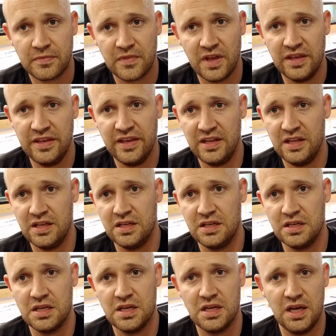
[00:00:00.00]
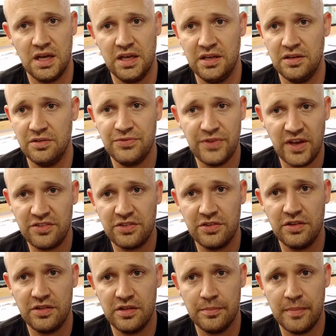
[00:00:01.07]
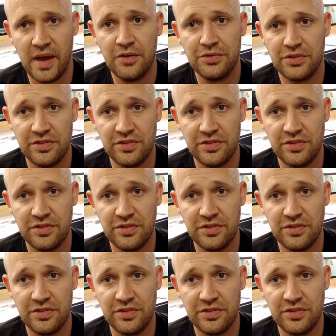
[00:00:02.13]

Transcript: and getting an infection to the amount